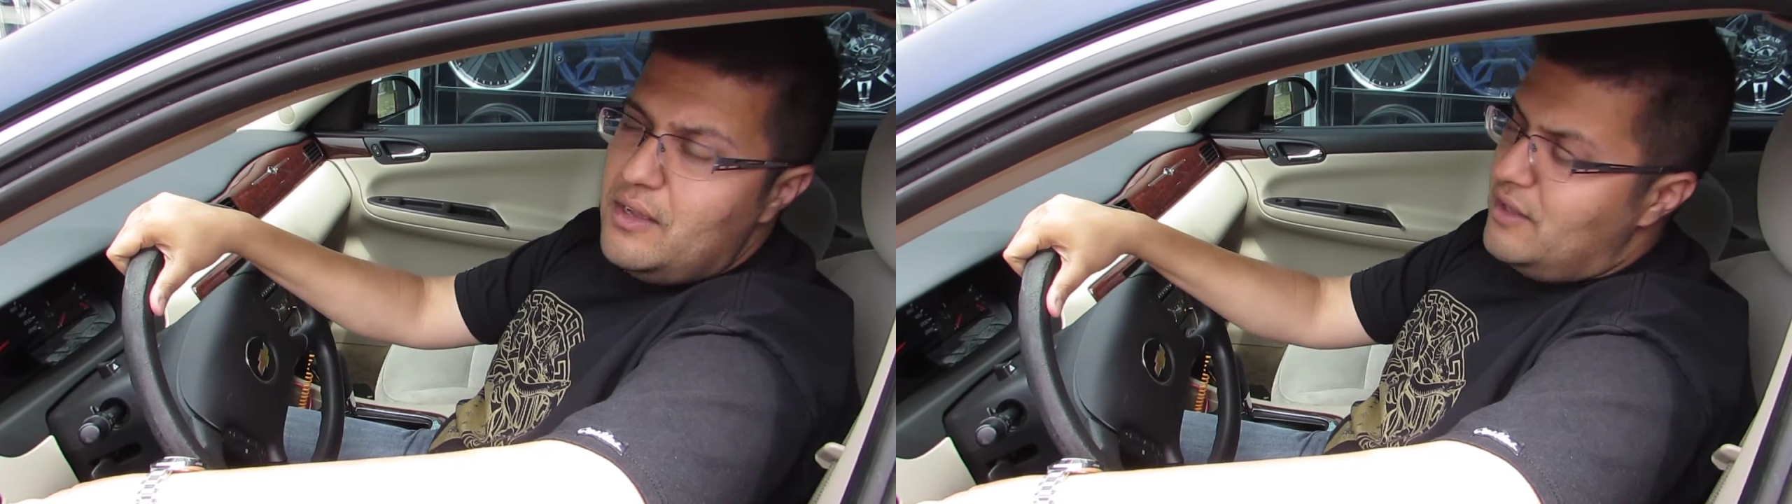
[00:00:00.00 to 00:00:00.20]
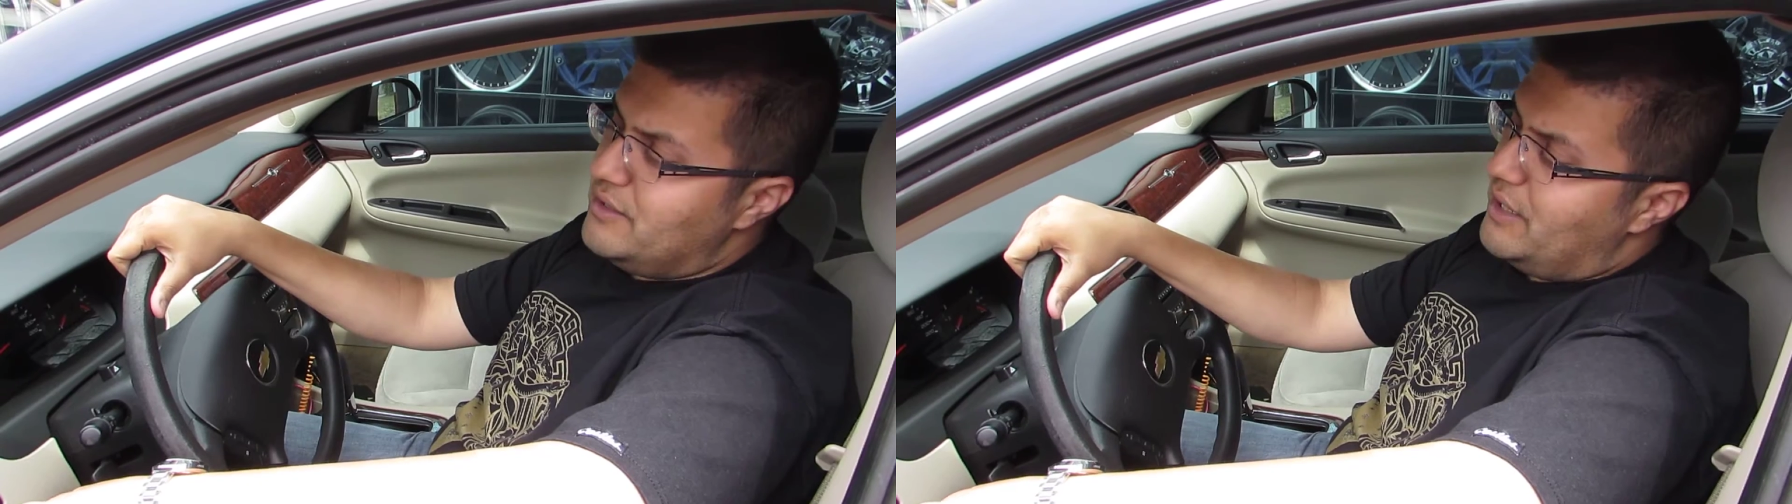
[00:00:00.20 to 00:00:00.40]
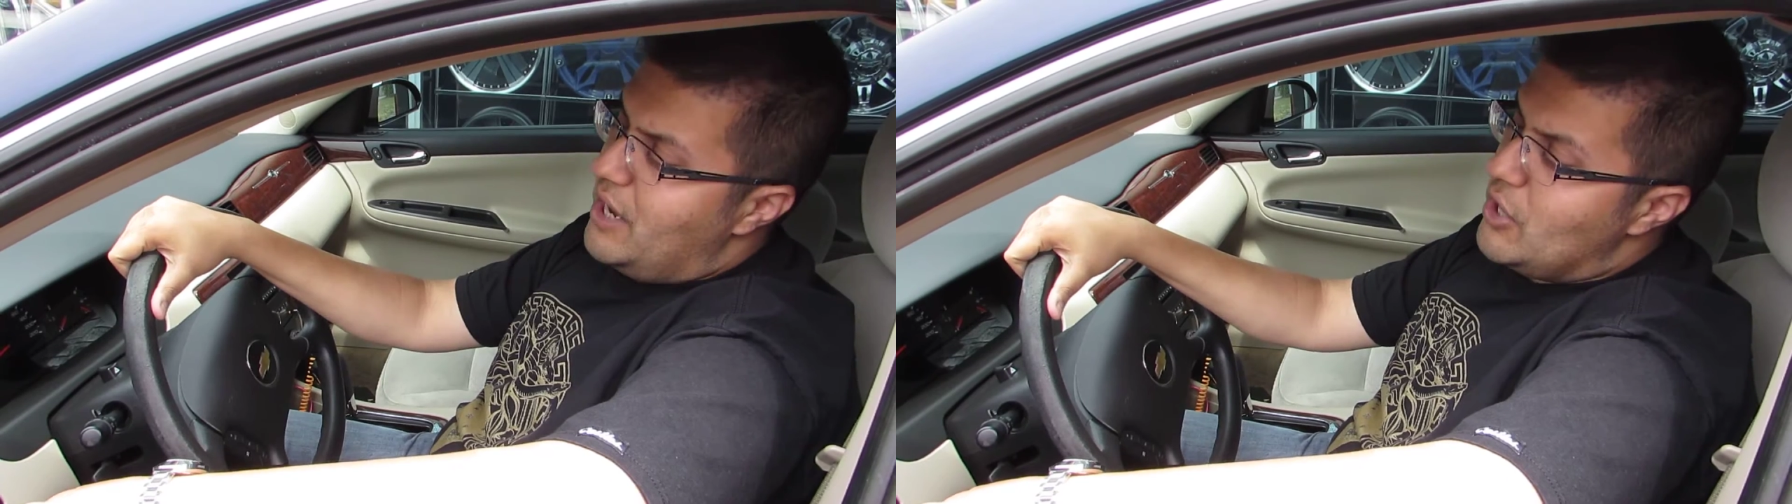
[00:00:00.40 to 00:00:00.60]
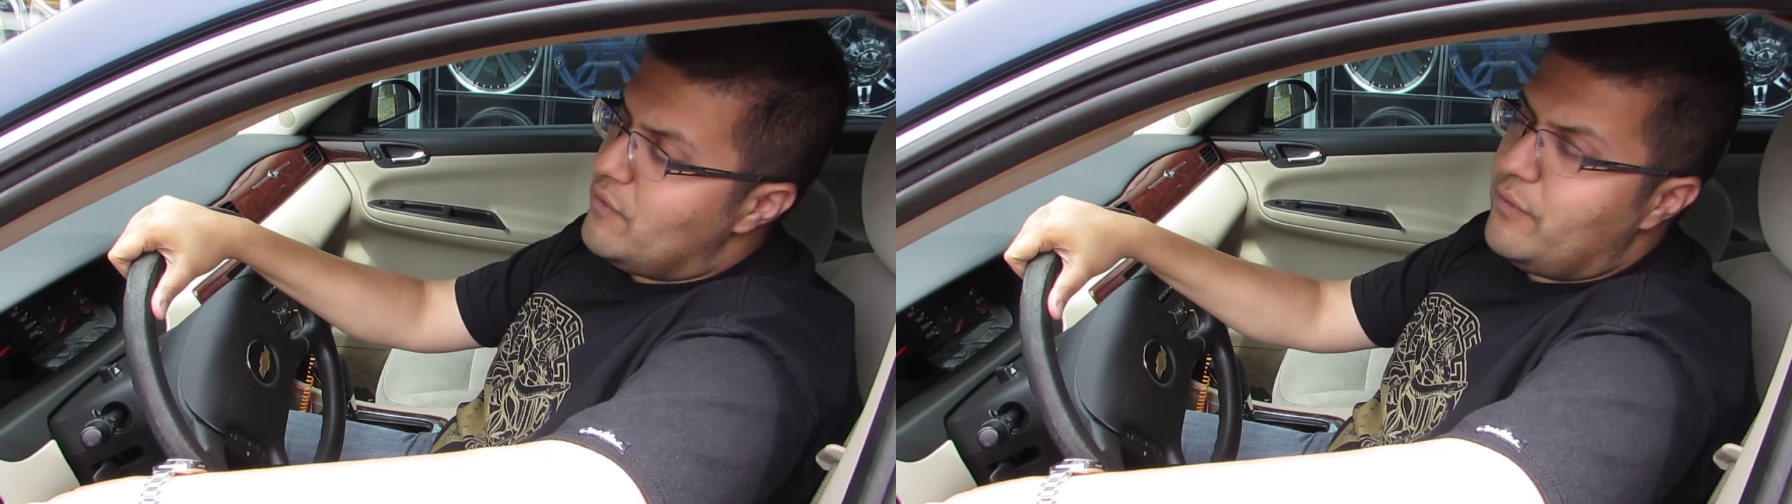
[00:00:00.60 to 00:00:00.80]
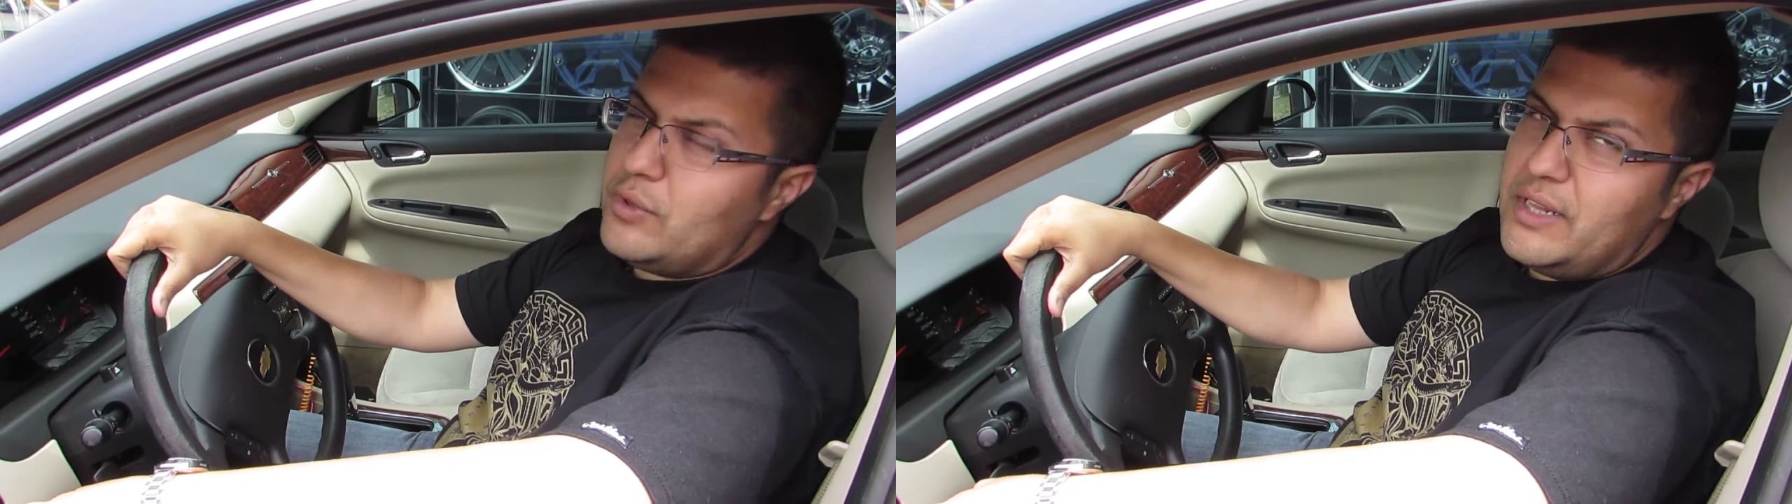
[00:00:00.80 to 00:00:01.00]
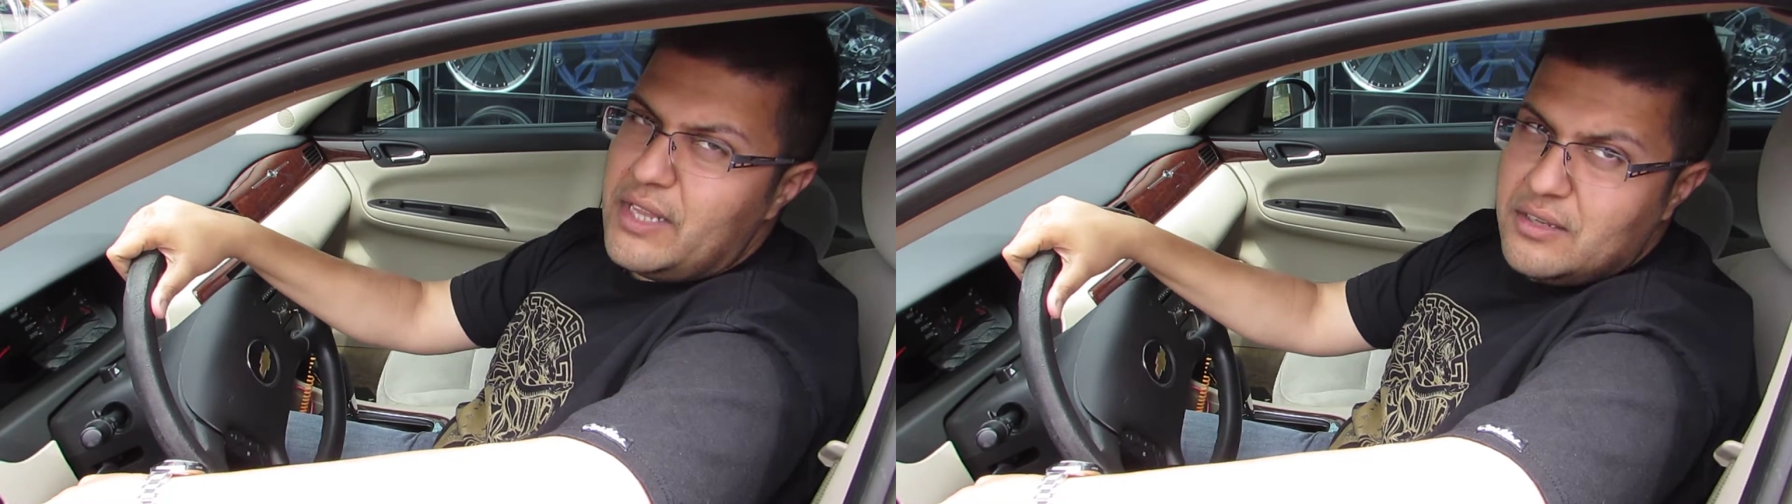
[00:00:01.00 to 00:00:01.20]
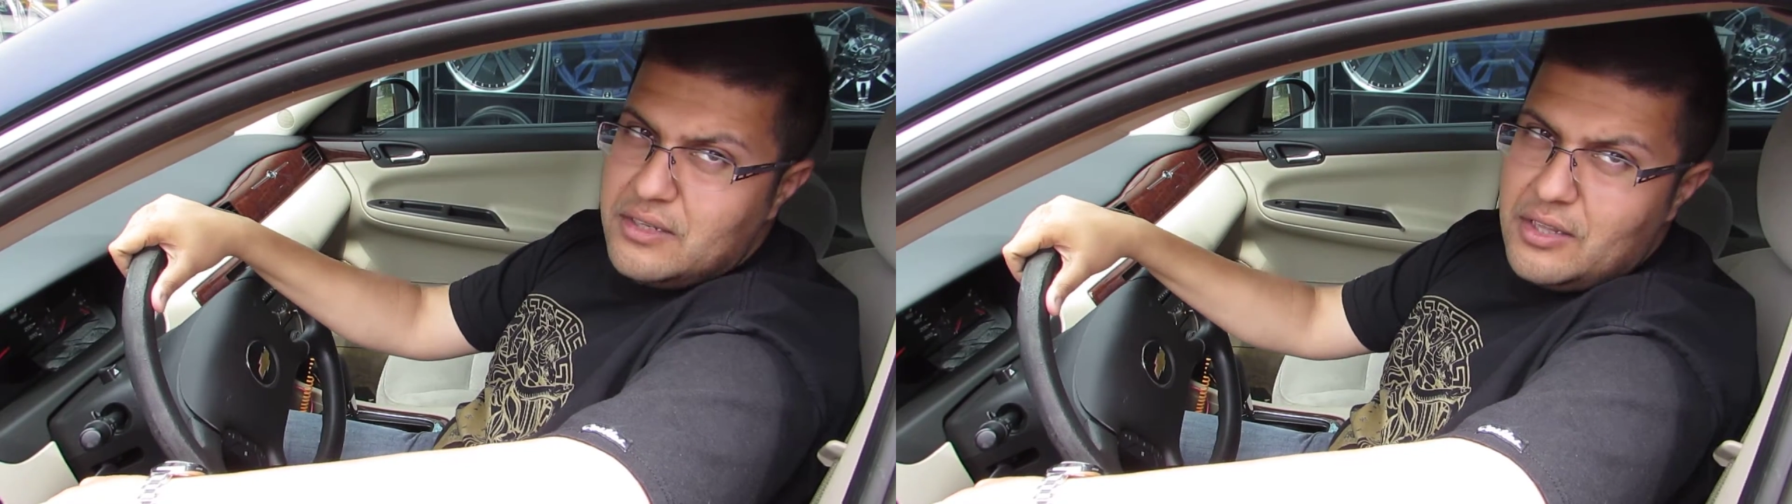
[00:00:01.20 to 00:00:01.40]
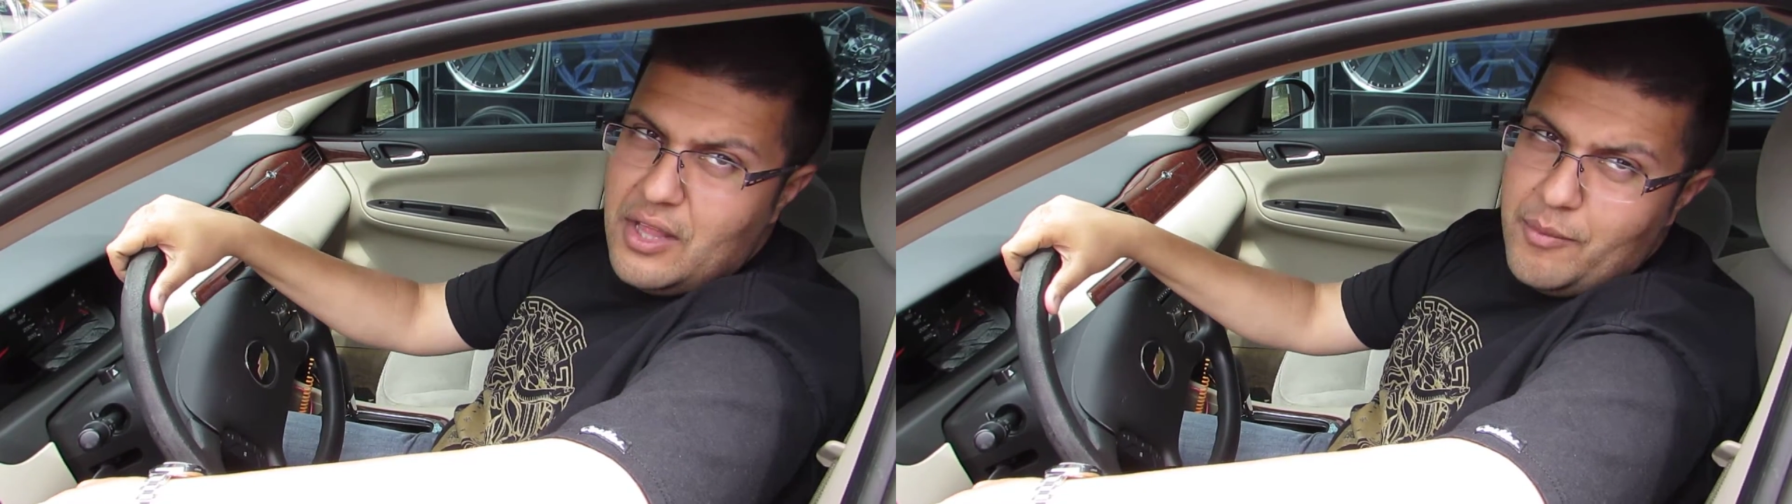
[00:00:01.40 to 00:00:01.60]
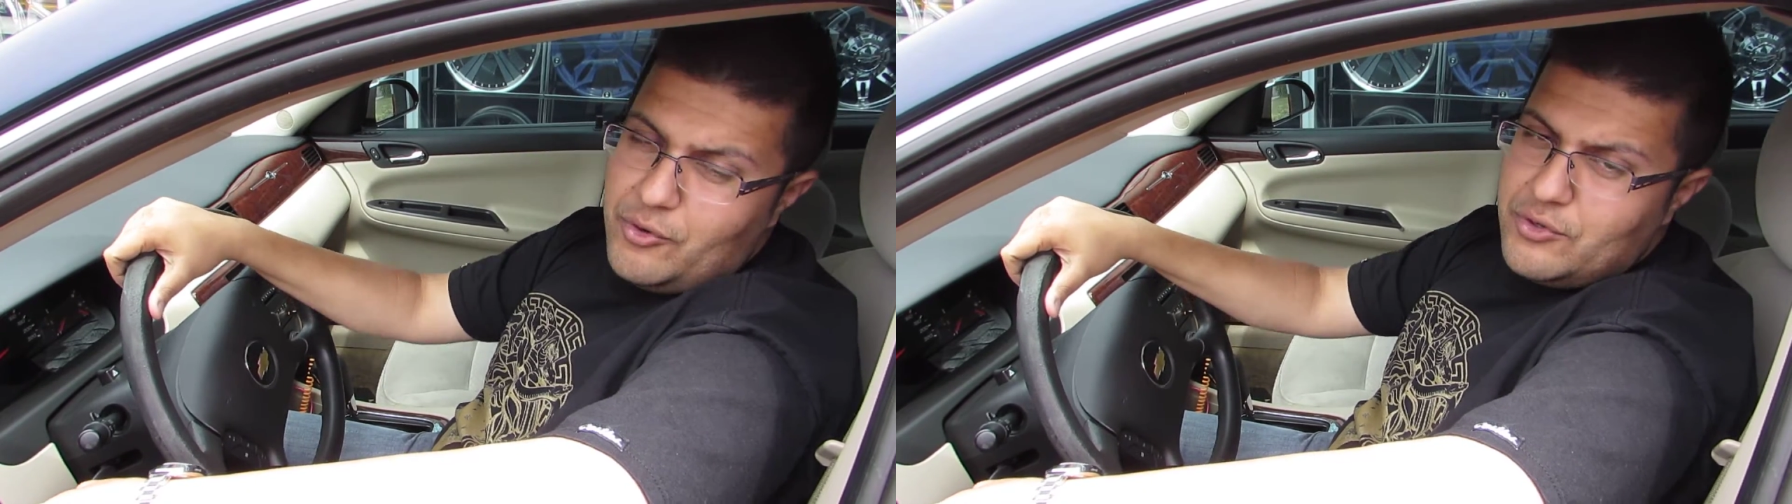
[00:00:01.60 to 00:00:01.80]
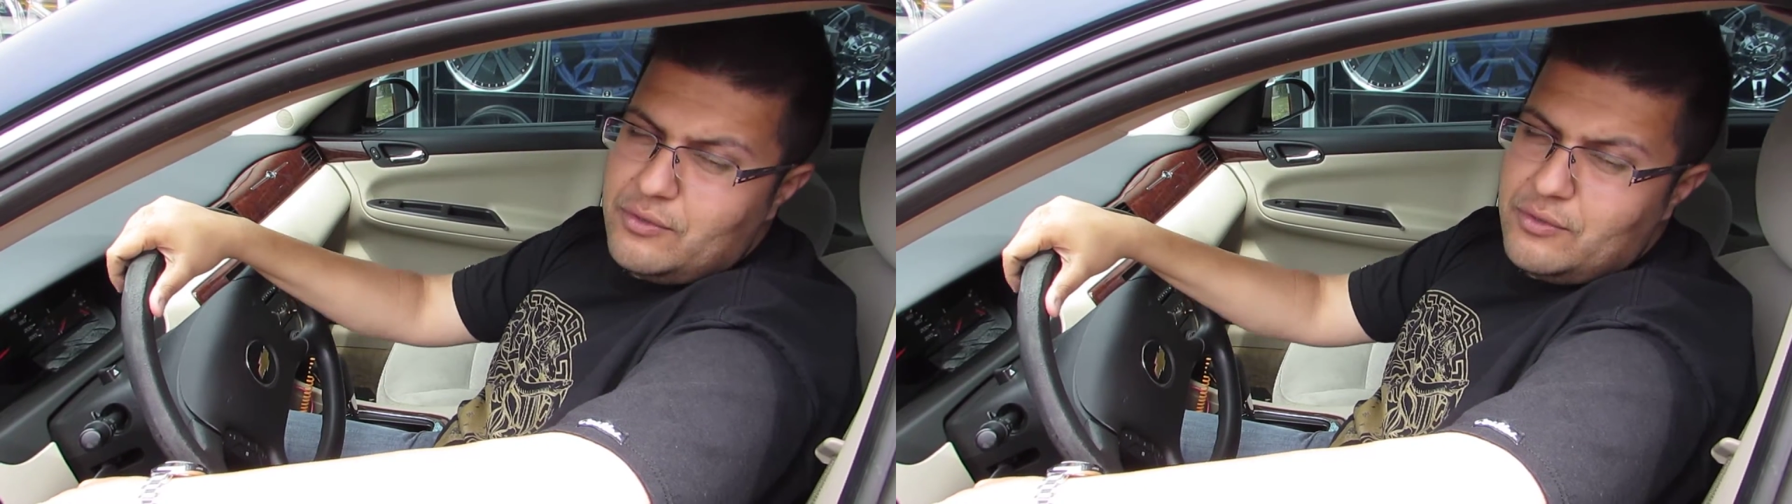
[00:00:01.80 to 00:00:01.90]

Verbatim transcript: It's got one hundred forty thousand kilometers.